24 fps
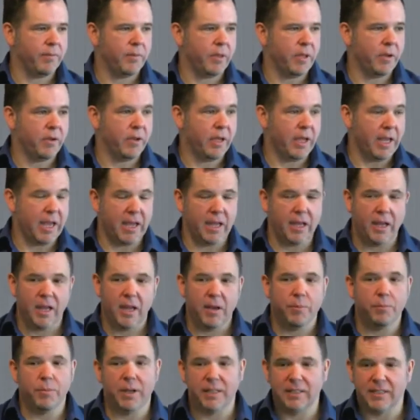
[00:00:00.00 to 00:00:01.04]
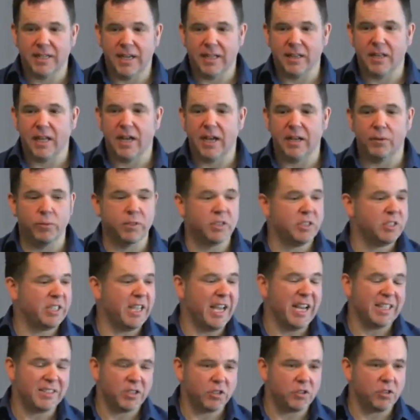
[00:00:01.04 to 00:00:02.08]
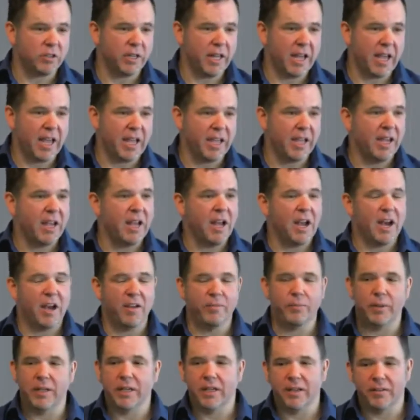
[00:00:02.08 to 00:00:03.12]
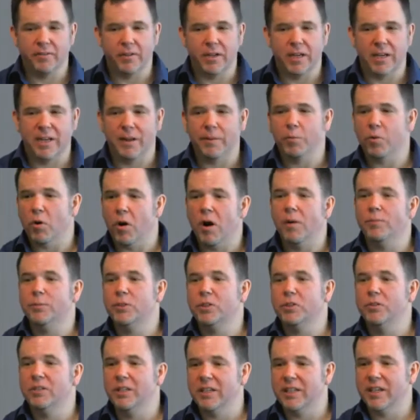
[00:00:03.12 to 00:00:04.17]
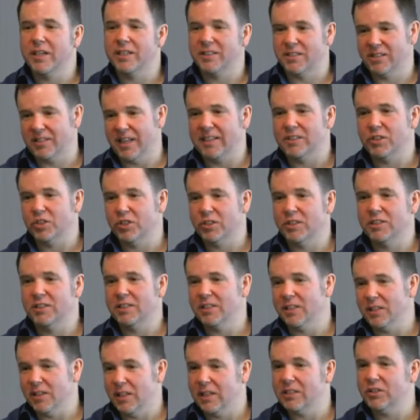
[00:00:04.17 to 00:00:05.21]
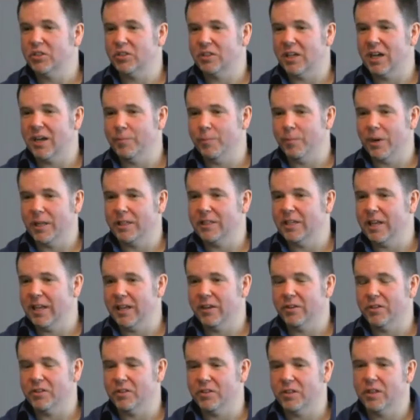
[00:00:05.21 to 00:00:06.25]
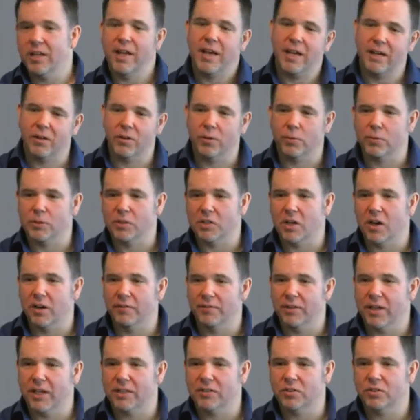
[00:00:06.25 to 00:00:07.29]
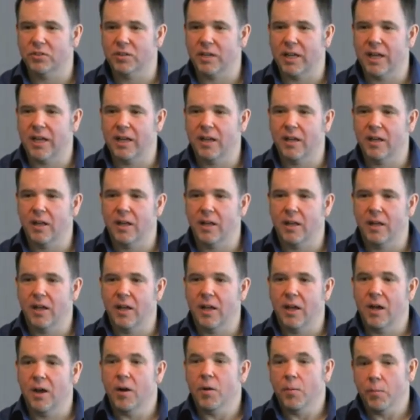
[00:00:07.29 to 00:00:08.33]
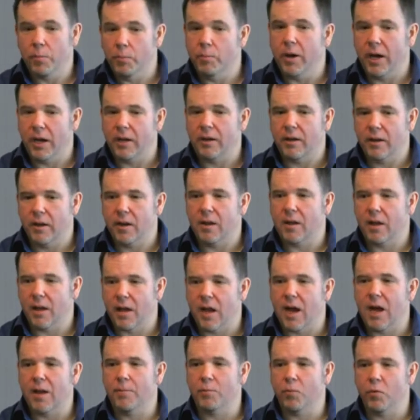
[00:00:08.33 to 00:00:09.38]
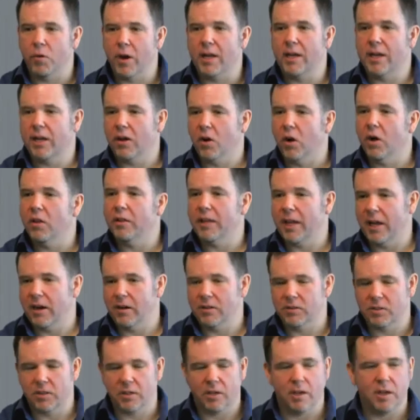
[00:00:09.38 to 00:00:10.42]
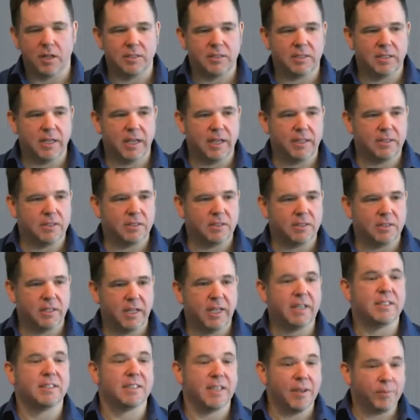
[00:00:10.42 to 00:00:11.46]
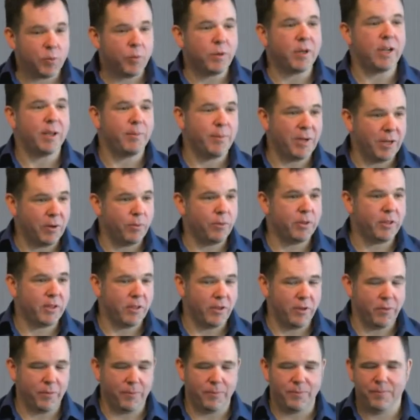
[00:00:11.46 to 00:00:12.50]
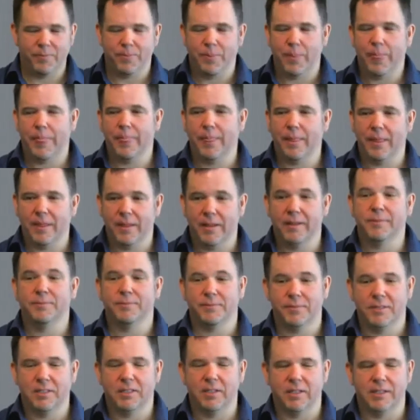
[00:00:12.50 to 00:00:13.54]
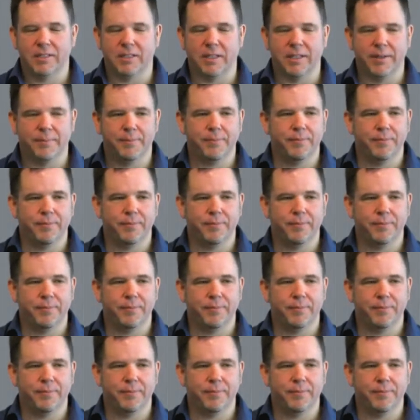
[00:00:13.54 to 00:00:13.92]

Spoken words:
Okay? My deadline was yesterday. I've been given an impromptu extension till lunchtime Monday because the editor was off yesterday. But I'm writing all the hours that God sends, except when I'm here with you. Seriously.